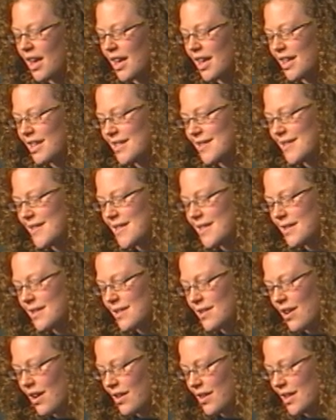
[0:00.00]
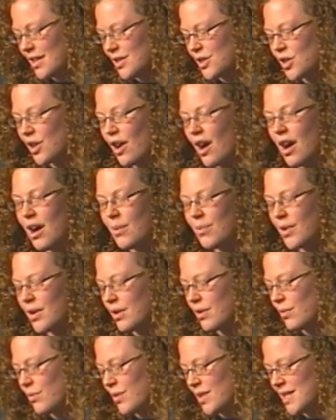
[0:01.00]
It is this knowledge,
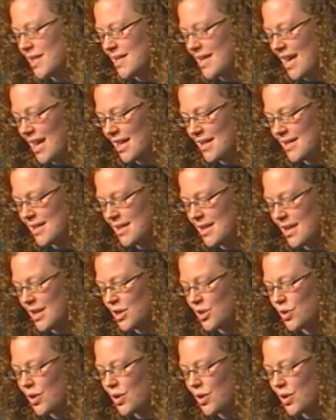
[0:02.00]
comma, what's next,